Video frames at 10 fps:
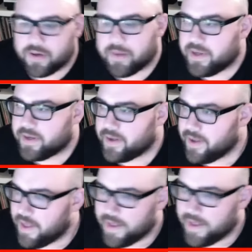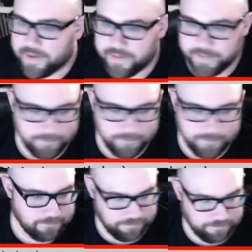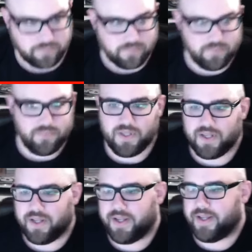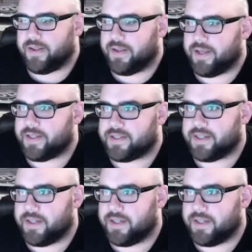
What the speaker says: I mean, um, it's